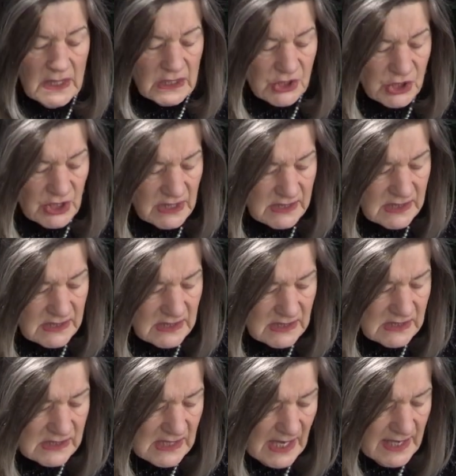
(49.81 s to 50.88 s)
Jesus
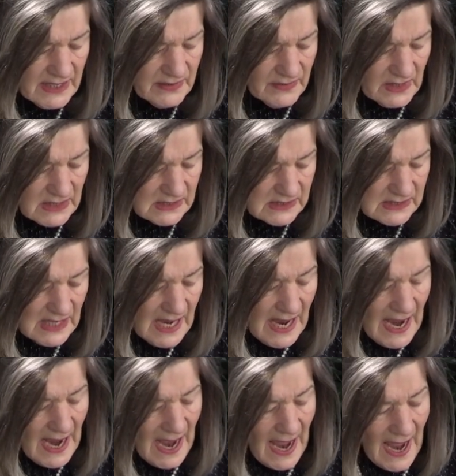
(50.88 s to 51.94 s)
is saying this.
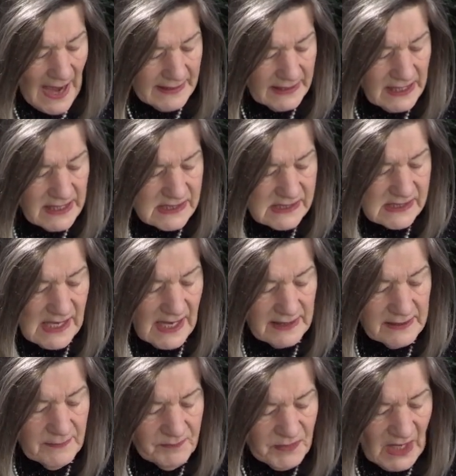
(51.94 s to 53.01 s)
And he
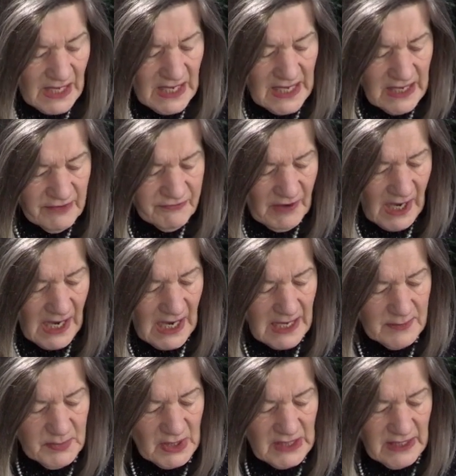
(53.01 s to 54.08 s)
said, if
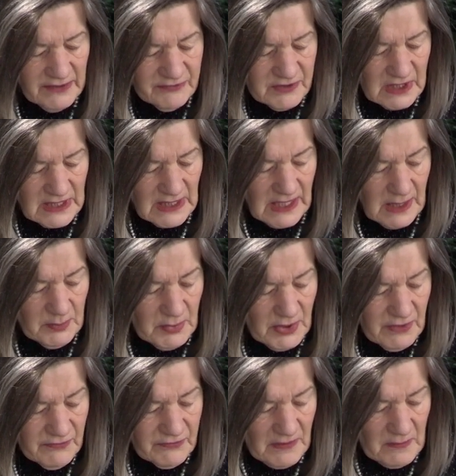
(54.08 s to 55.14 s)
I be lifted up
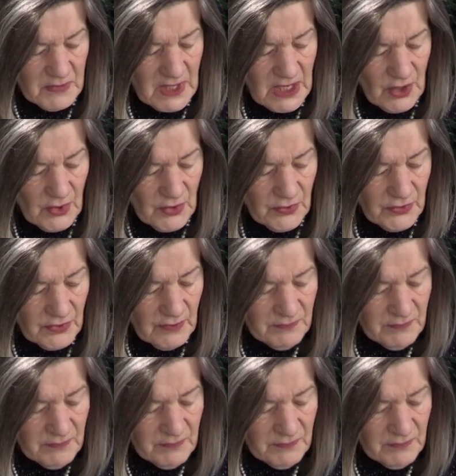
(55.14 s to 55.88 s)
from the earth,